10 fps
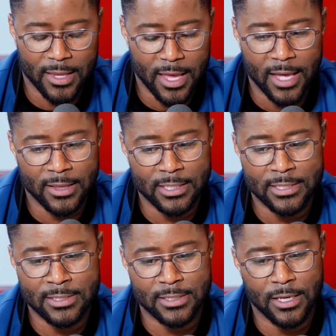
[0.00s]

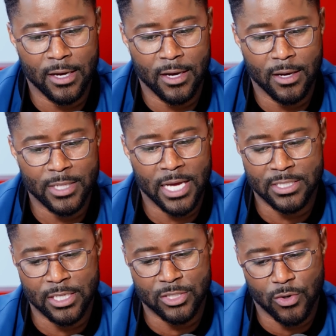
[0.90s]
athletes,
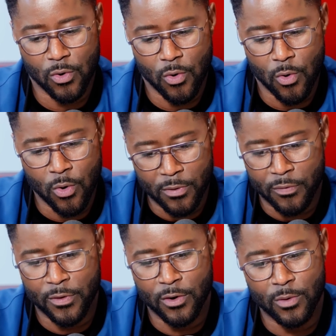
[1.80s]
not just on the
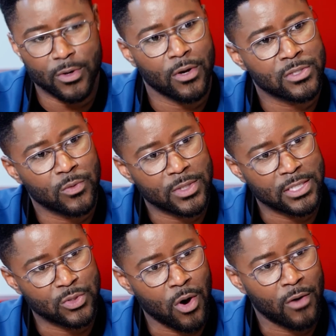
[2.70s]
field, but also what
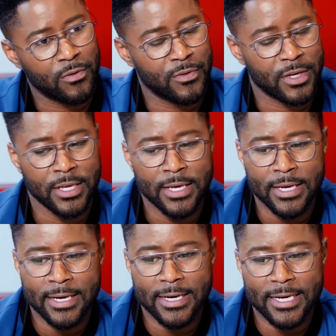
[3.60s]
they do off of it.
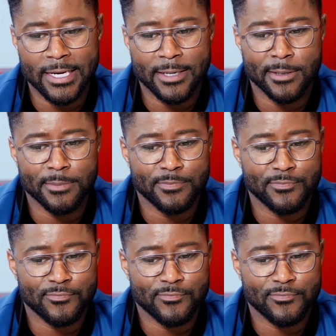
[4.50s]
Yeah.